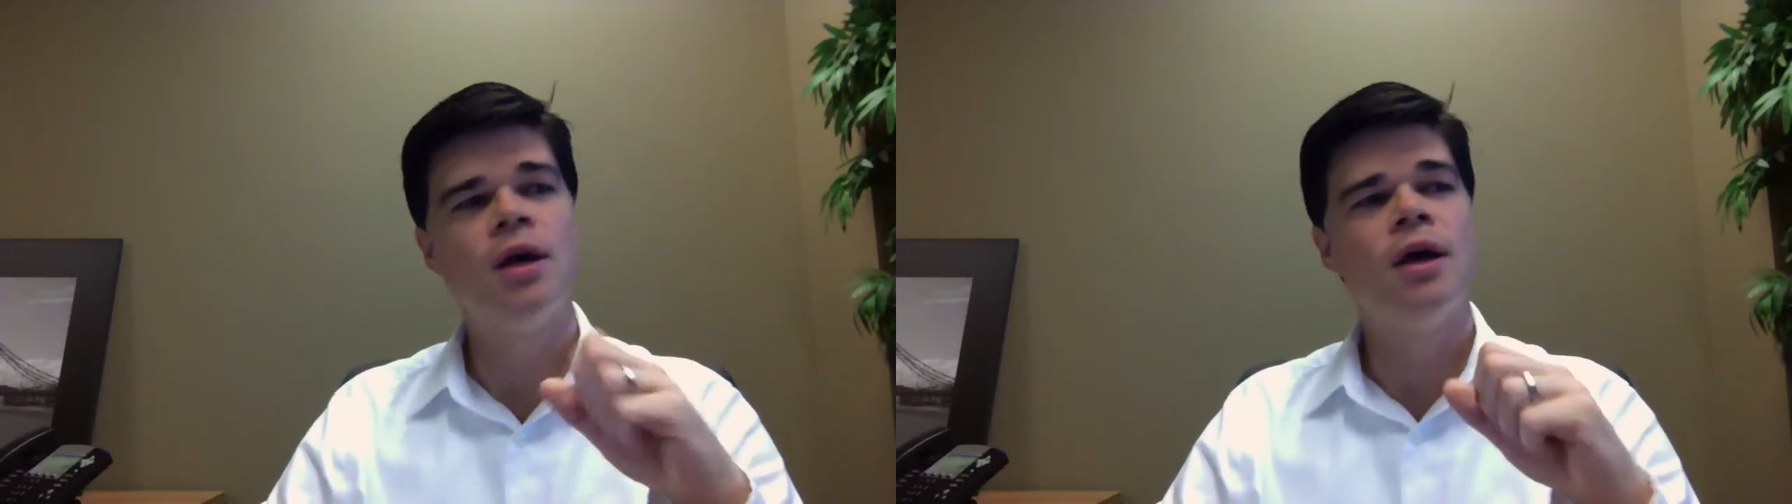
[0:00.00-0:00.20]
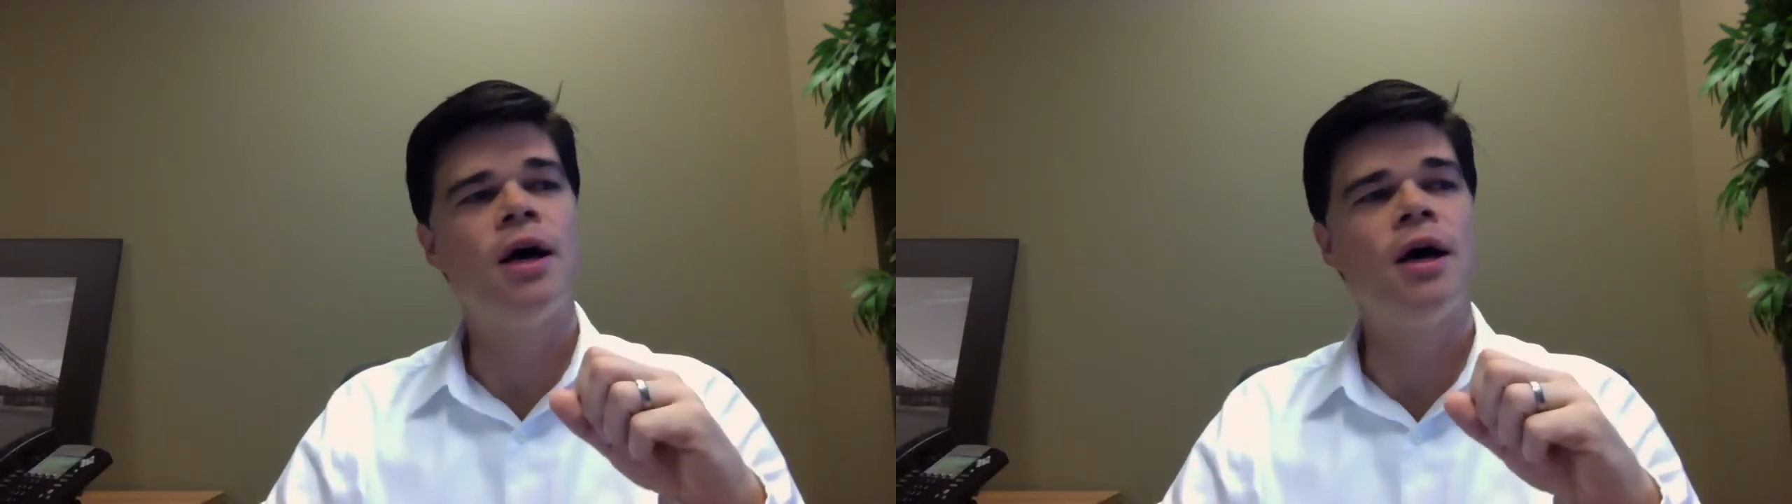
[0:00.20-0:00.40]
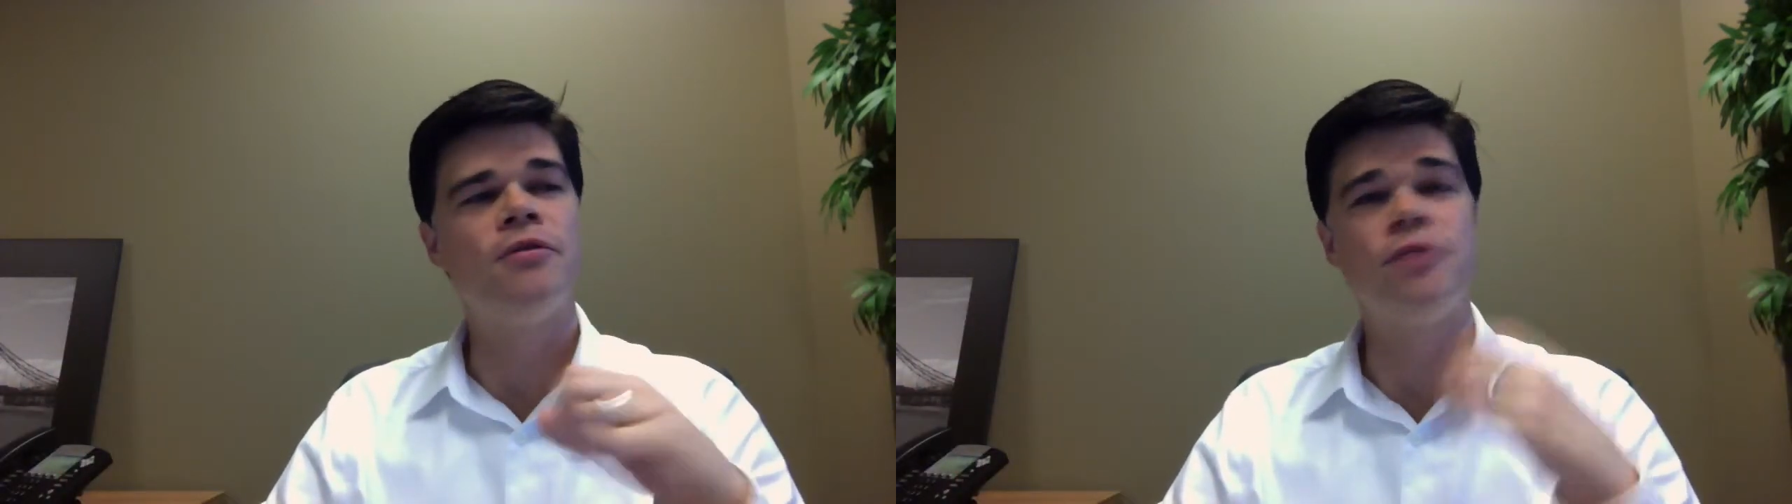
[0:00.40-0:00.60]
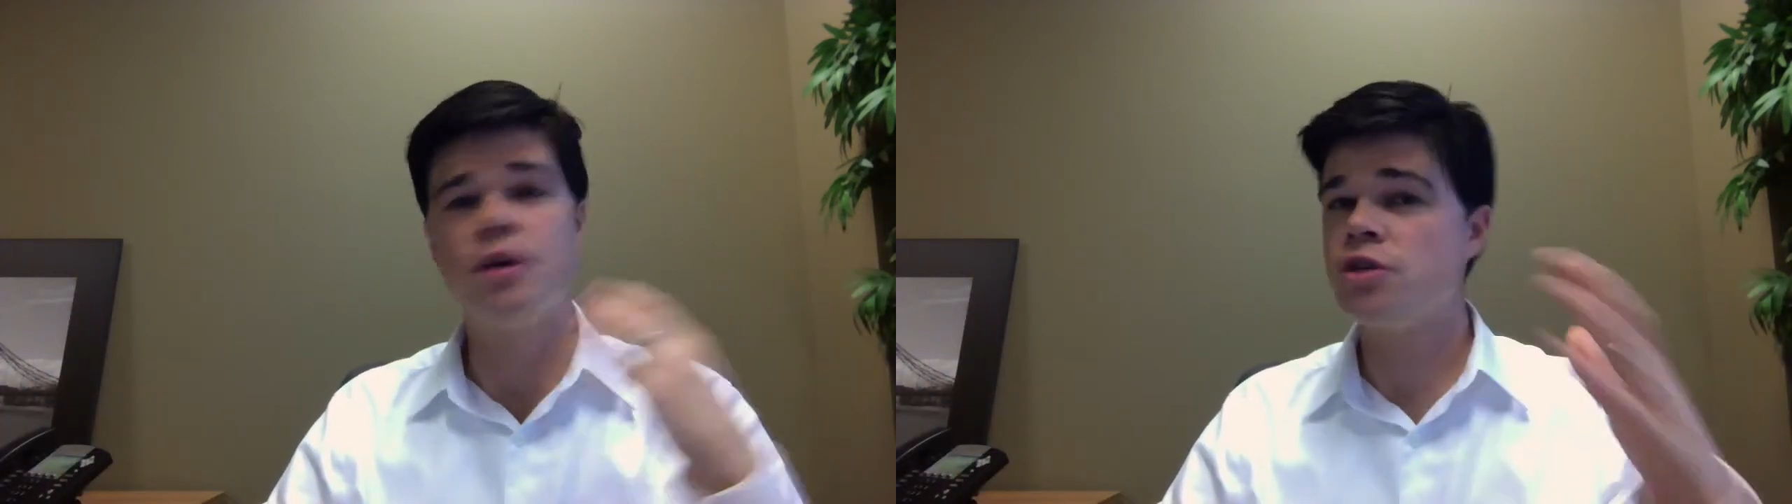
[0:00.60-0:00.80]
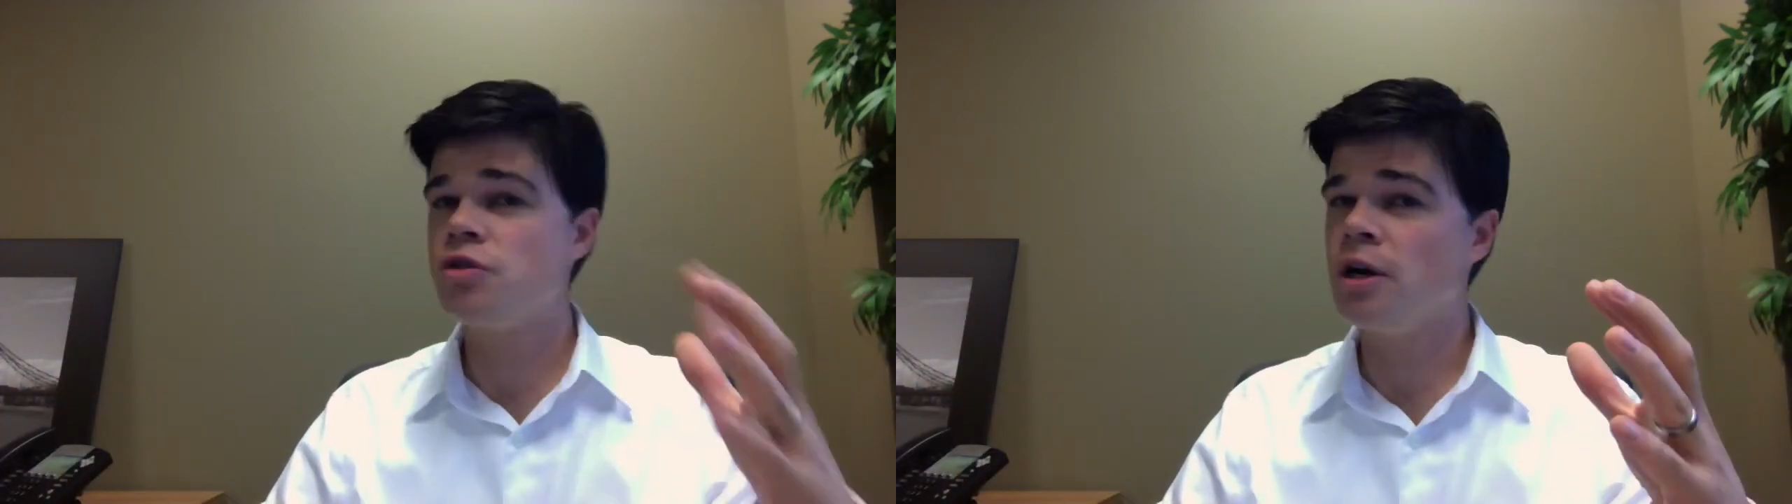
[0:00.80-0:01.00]

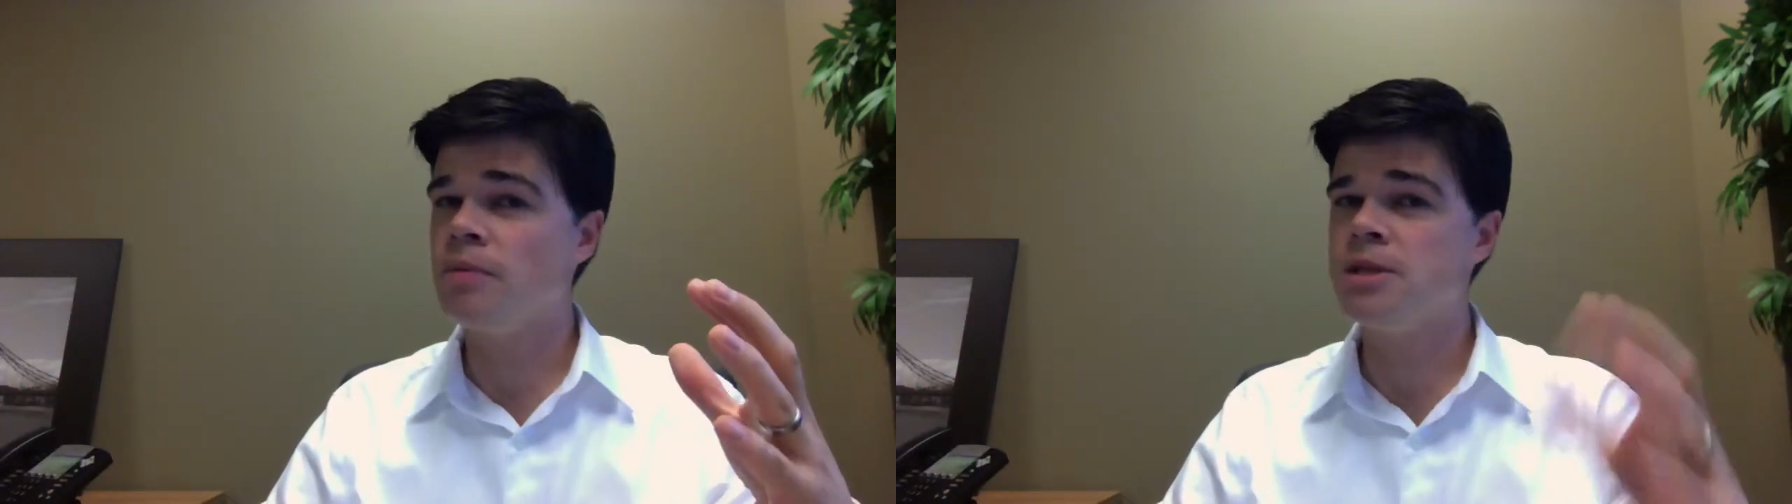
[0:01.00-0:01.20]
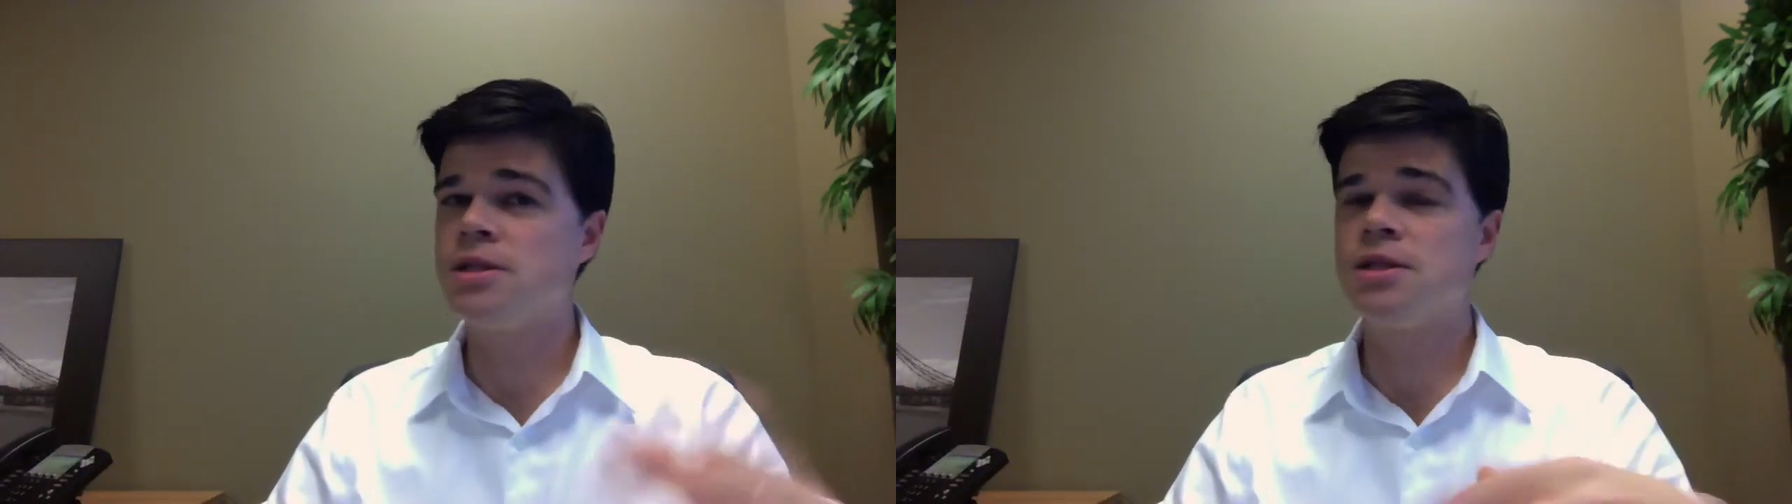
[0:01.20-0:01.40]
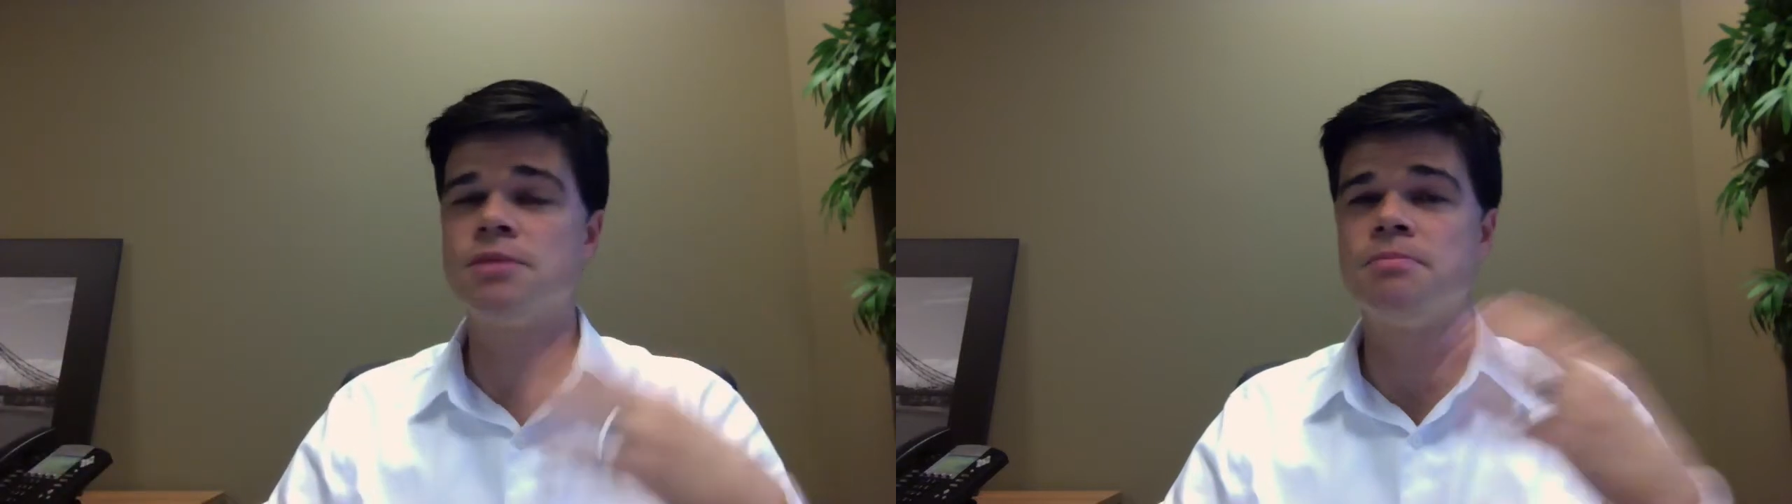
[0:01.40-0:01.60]
Very strong business,